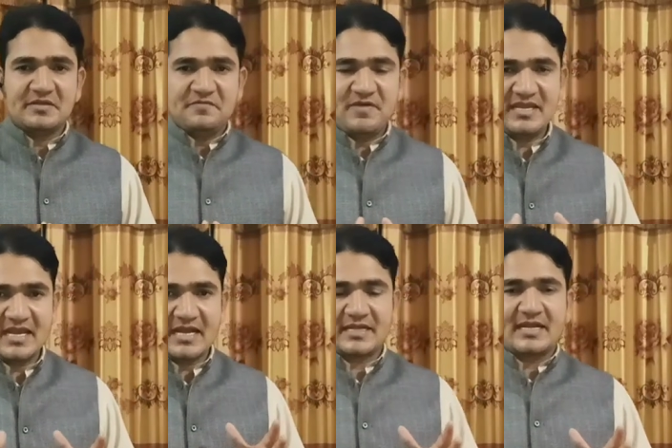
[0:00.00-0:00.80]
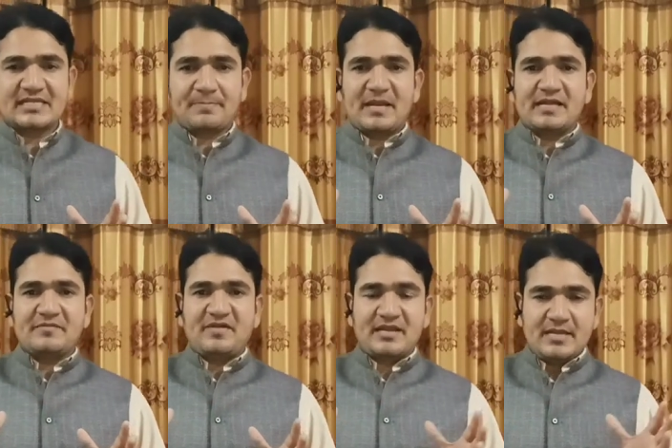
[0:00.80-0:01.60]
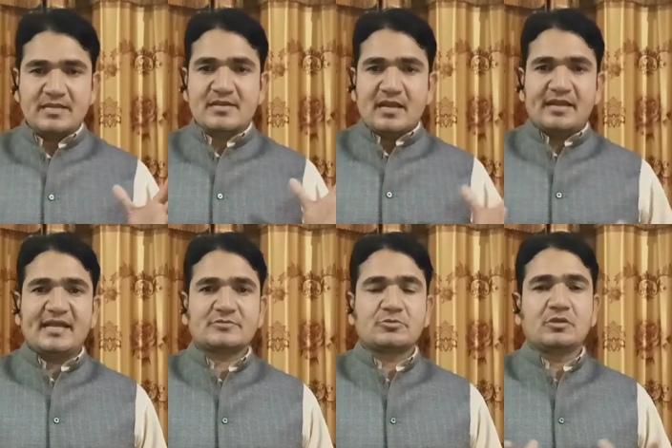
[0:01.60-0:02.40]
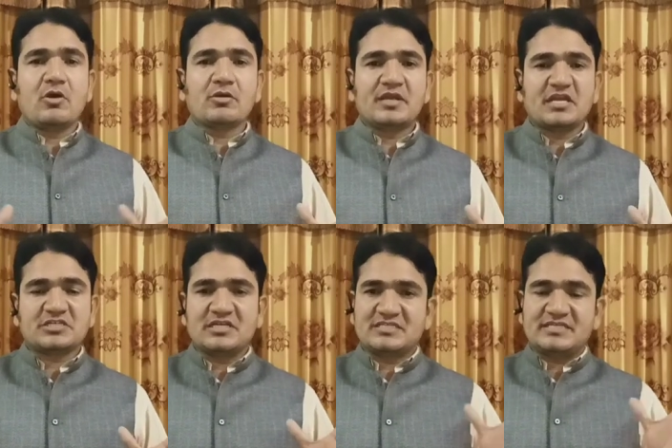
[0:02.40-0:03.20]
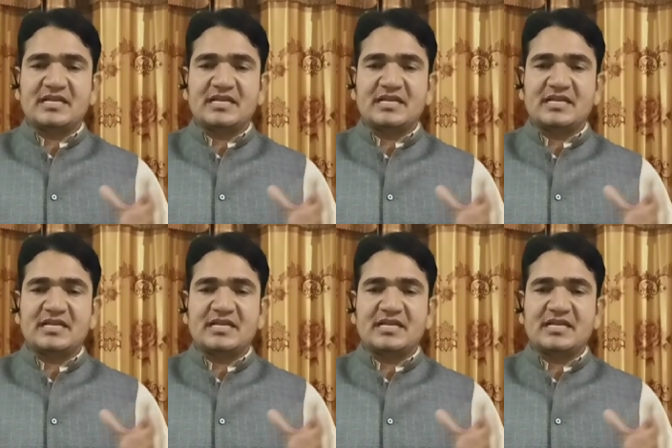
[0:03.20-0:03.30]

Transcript: When he elected as a president, when he addressed to the congregation, his